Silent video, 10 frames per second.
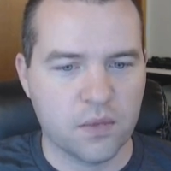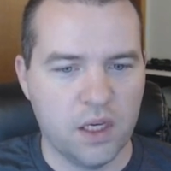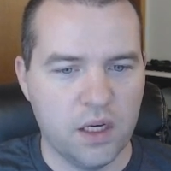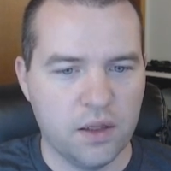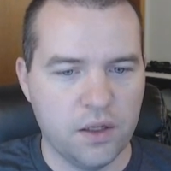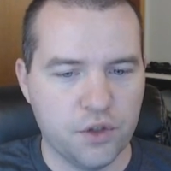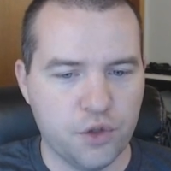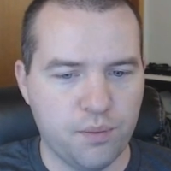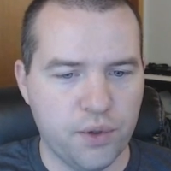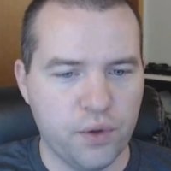And here's
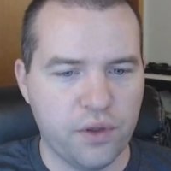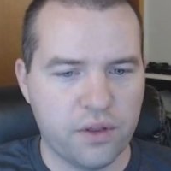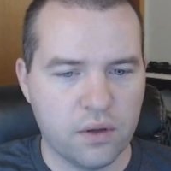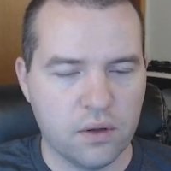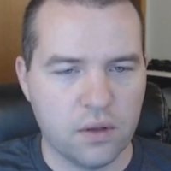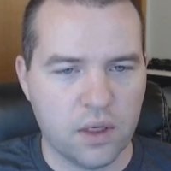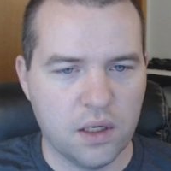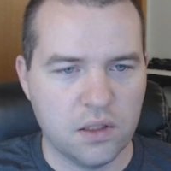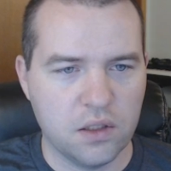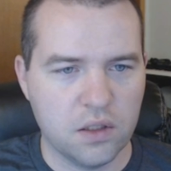their booth, in
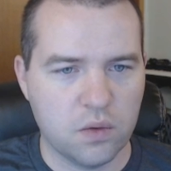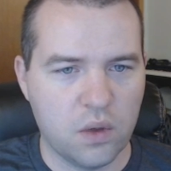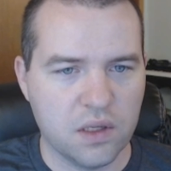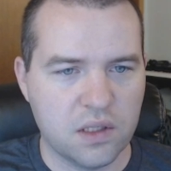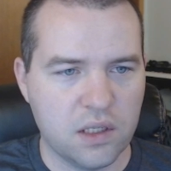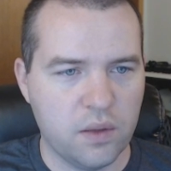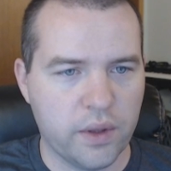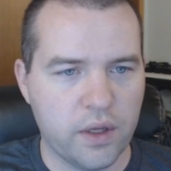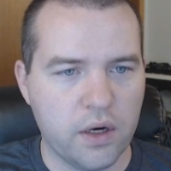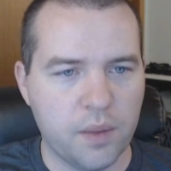case you just want to see
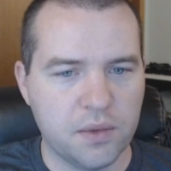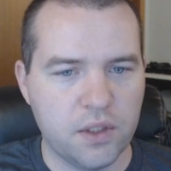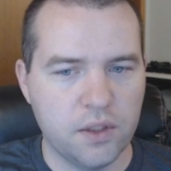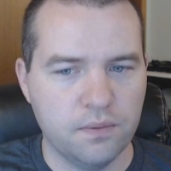what they're up to.